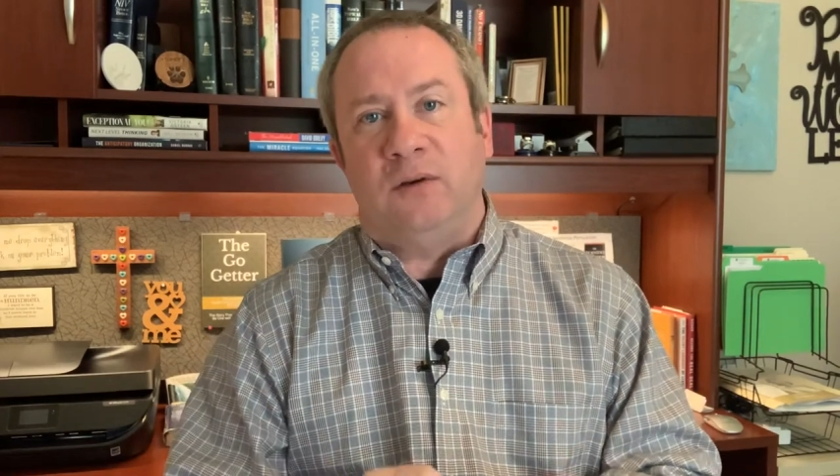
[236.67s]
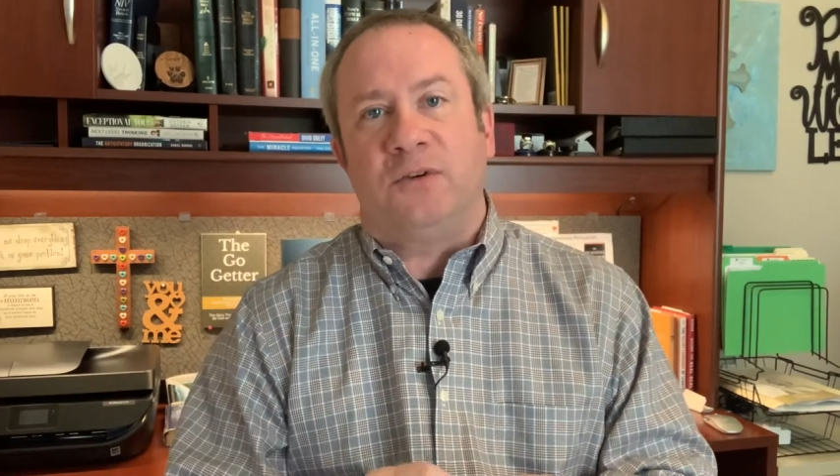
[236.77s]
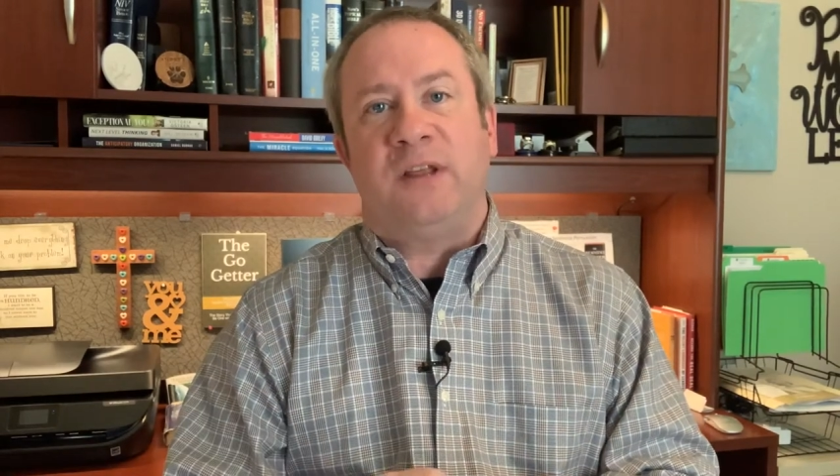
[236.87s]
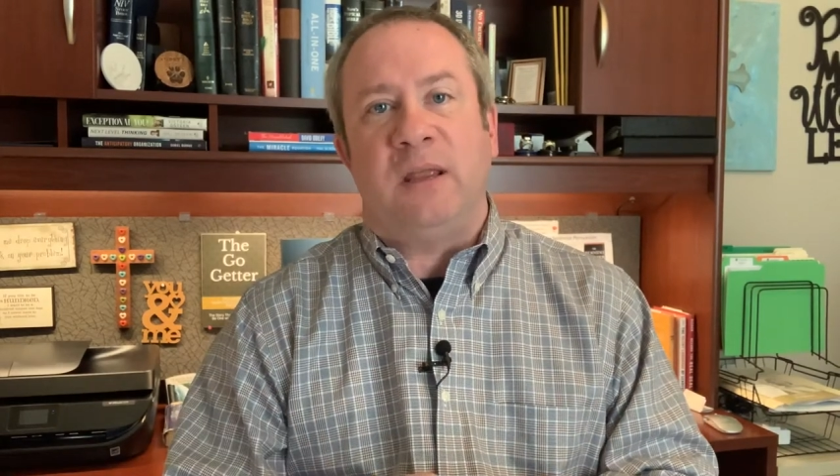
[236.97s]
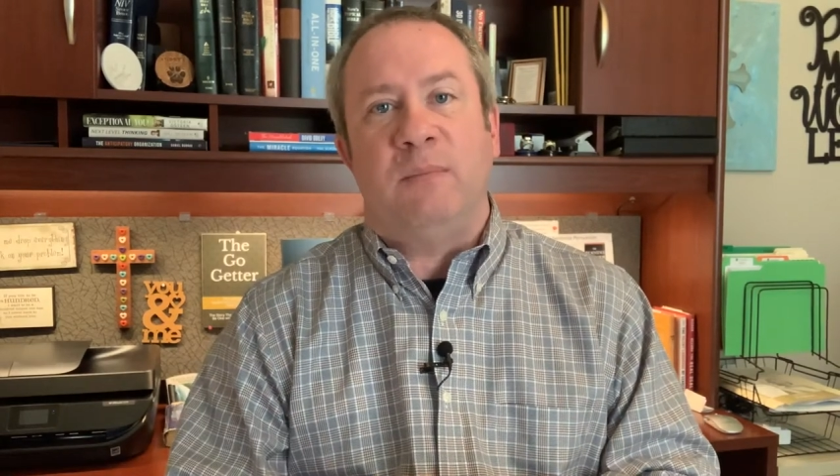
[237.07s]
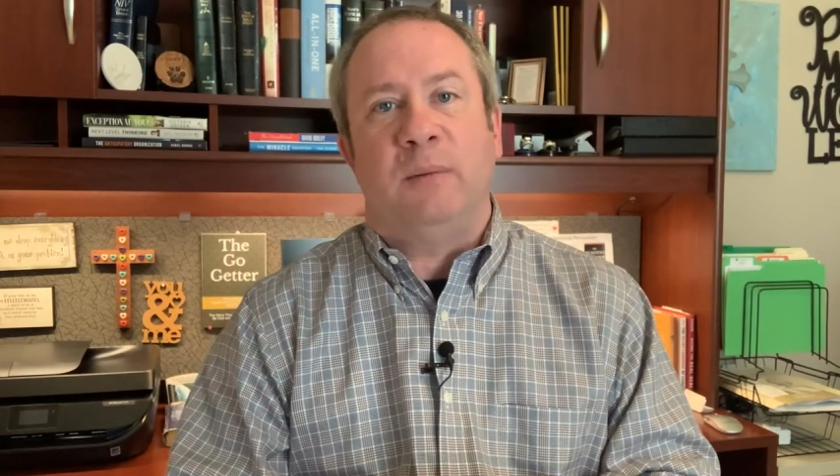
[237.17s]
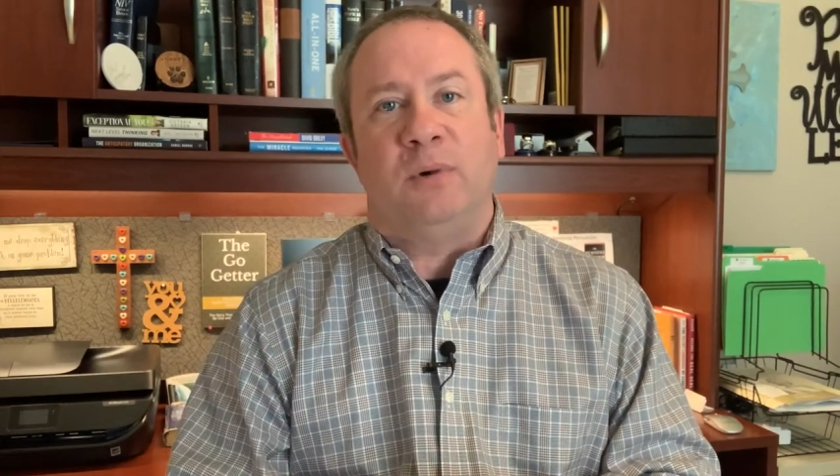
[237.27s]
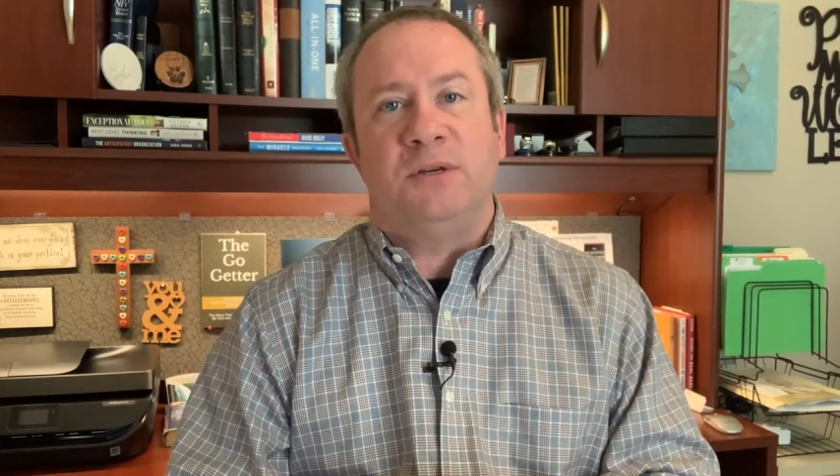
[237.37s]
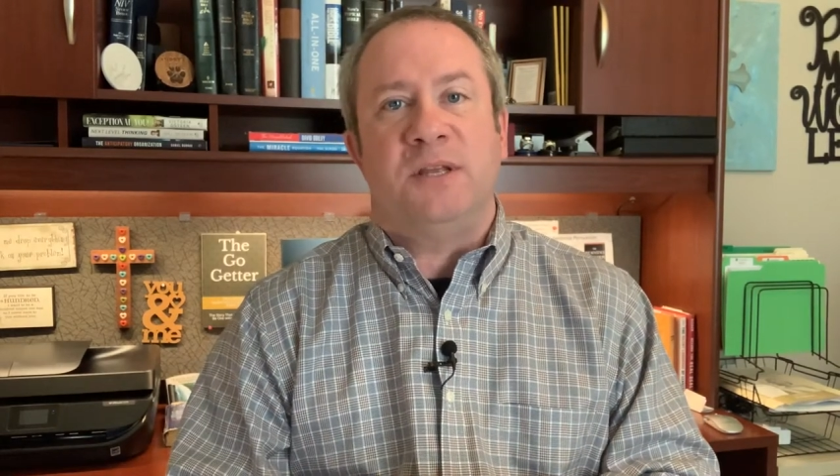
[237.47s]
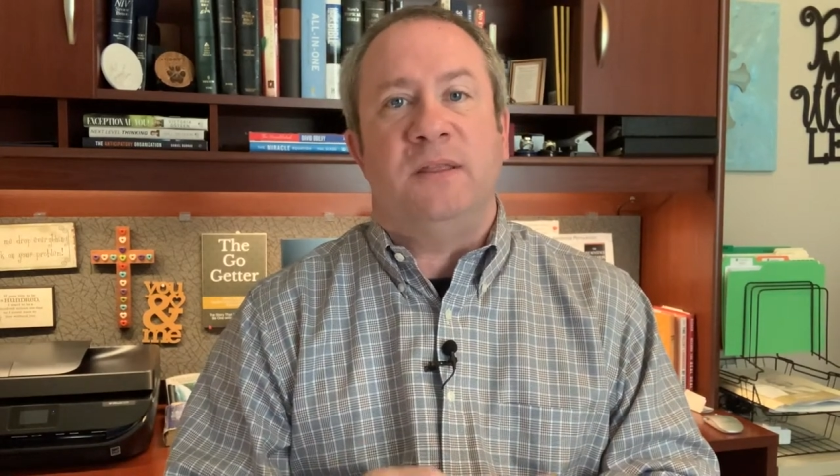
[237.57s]
your team
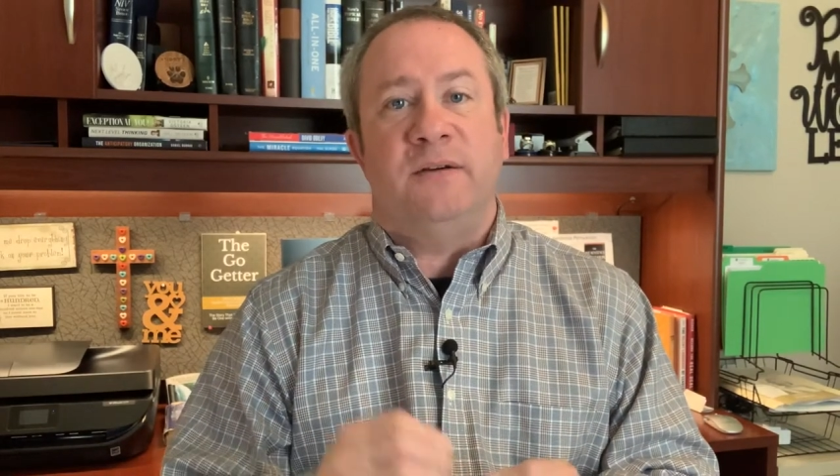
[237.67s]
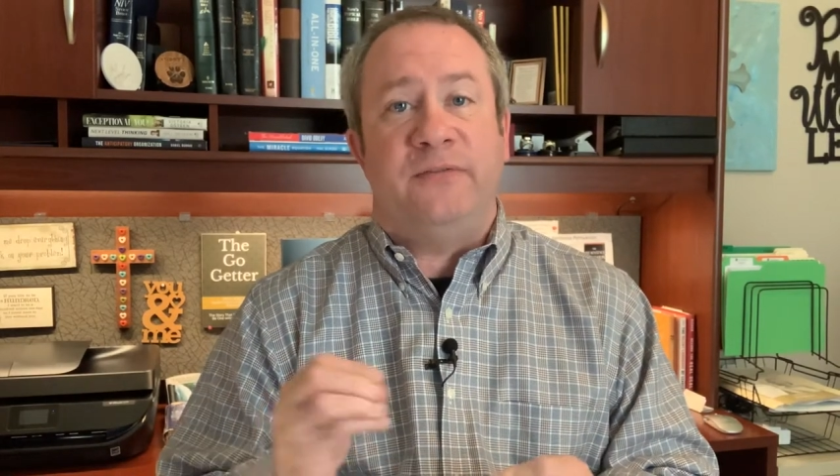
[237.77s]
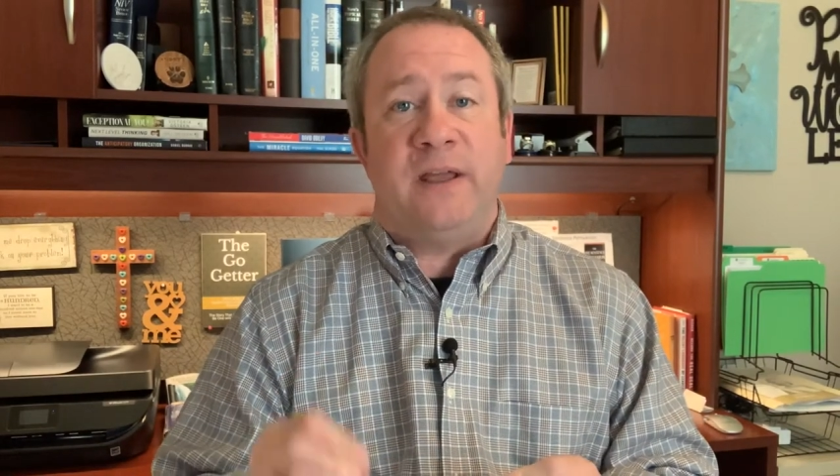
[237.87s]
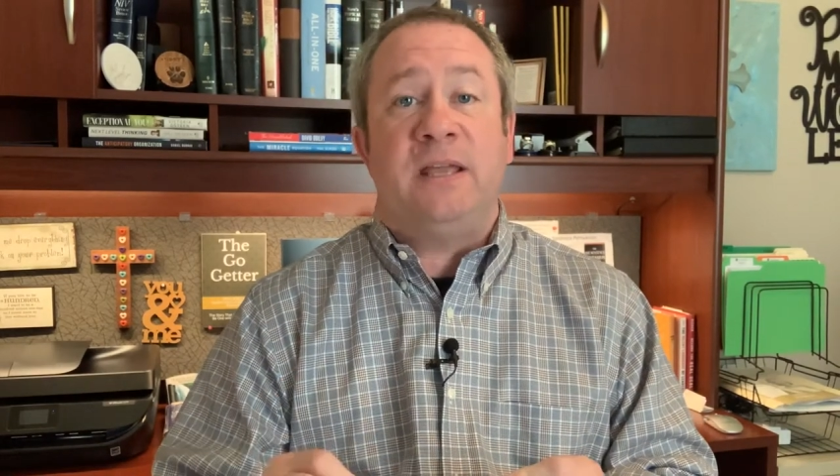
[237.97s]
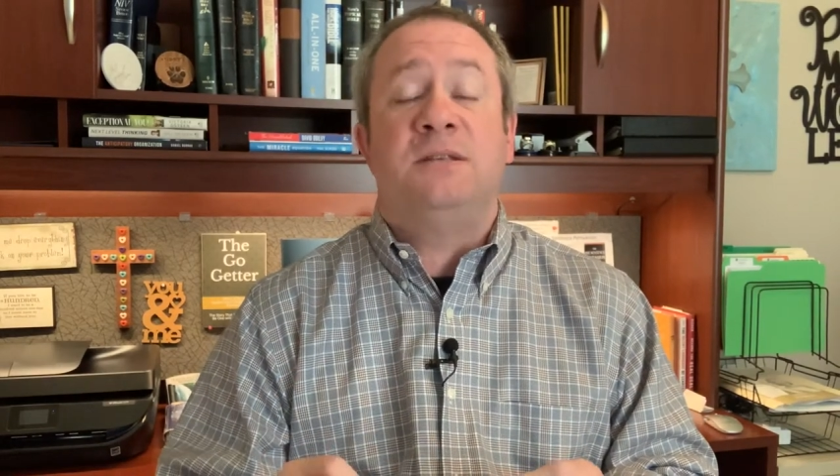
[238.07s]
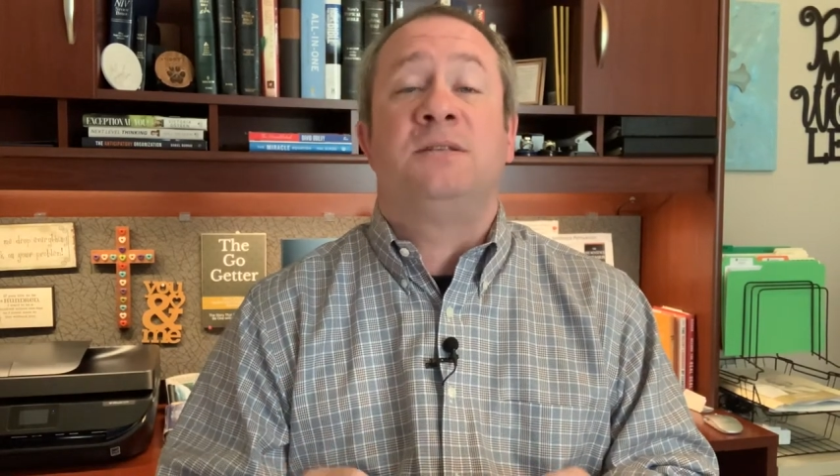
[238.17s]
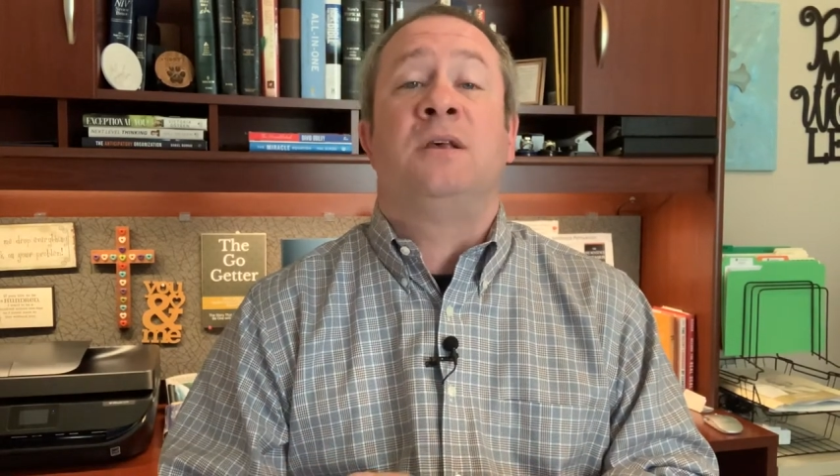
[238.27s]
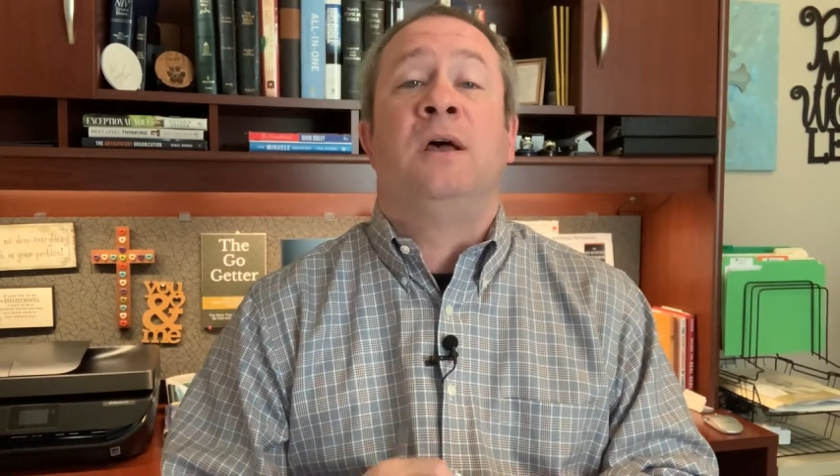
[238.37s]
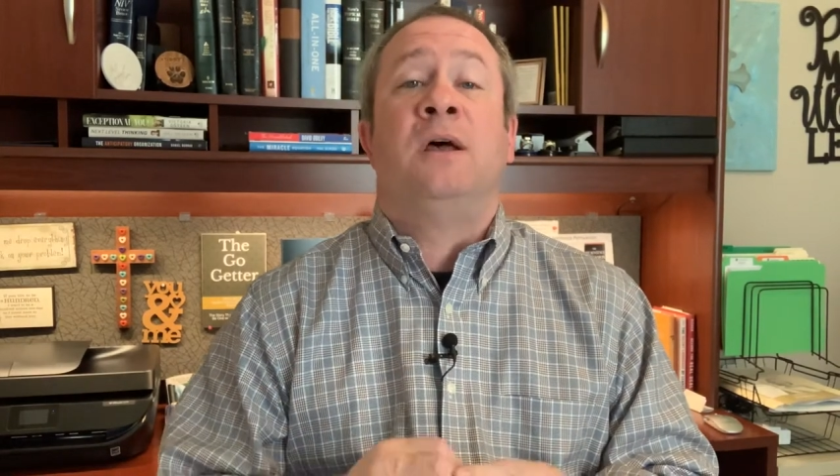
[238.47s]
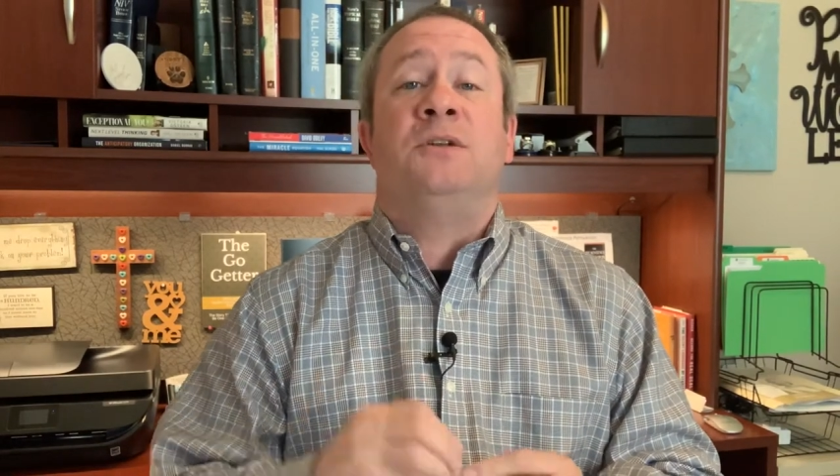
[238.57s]
members in the face,